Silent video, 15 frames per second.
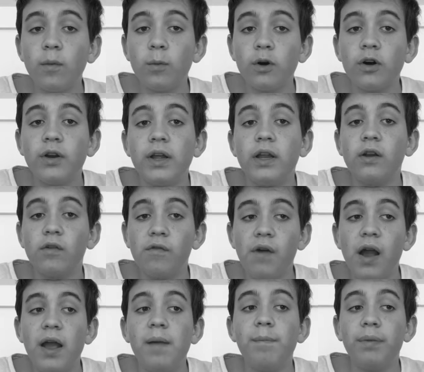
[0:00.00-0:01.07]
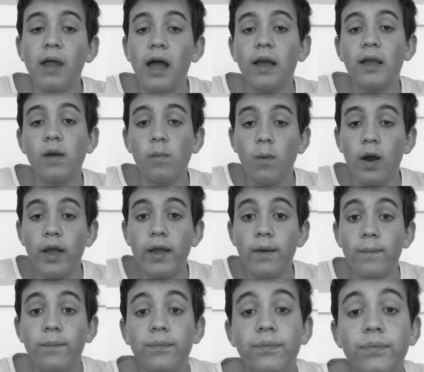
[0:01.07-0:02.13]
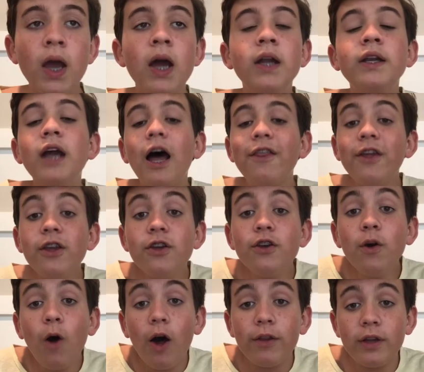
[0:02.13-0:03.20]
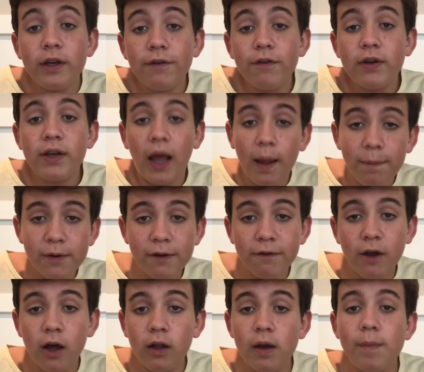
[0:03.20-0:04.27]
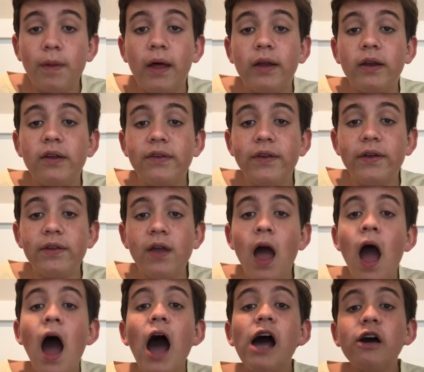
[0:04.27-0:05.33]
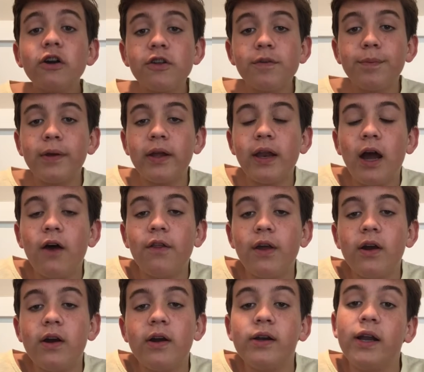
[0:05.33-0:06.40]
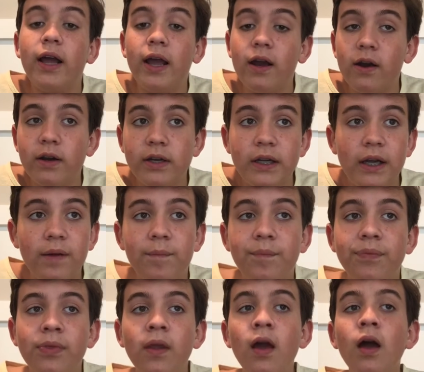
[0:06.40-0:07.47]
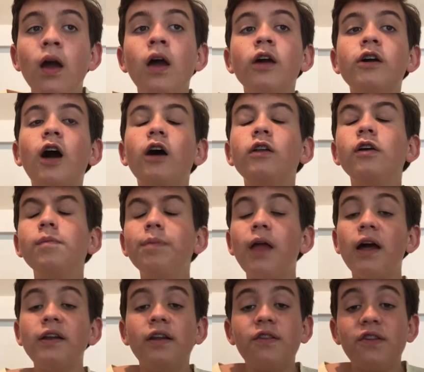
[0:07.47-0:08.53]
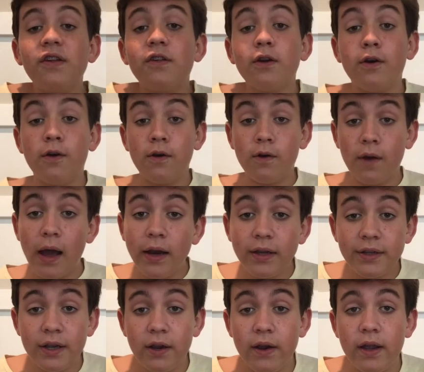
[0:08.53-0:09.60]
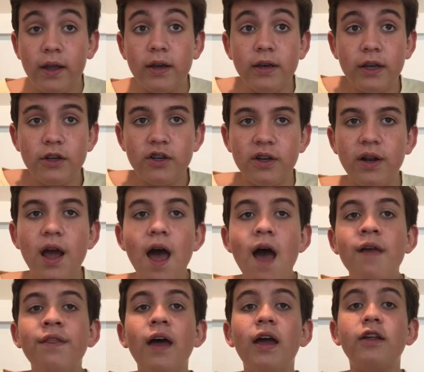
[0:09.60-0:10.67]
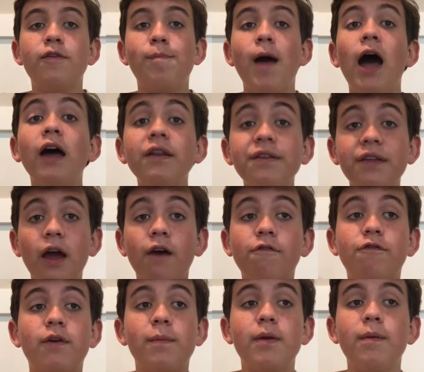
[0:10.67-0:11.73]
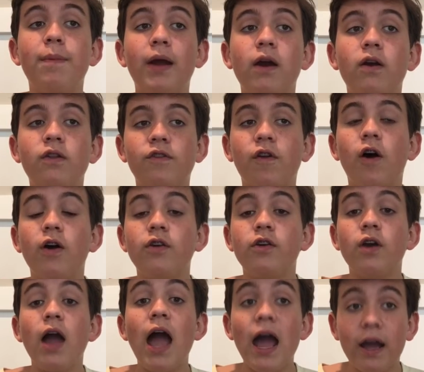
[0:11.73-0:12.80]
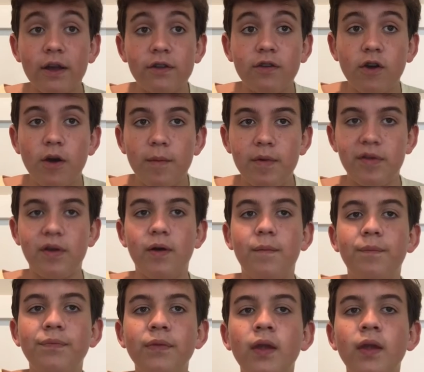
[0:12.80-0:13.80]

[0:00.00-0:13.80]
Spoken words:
the world in gray, black, and white. Now that you know all the different types of color blindnesses, I'll explain how they are inherited. Color blindness is a hereditary condition that is passed down from your parents on your X chromosome.